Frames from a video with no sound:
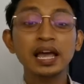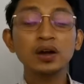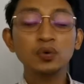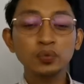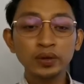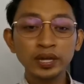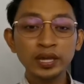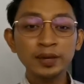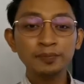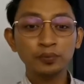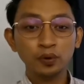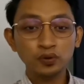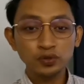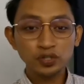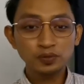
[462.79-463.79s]
that we
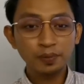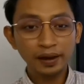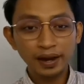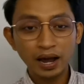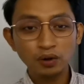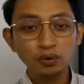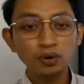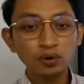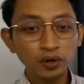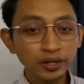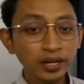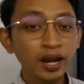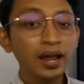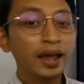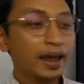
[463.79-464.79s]
produce by our
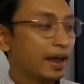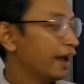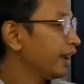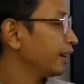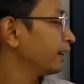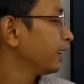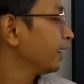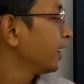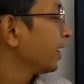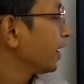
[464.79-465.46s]
own hand.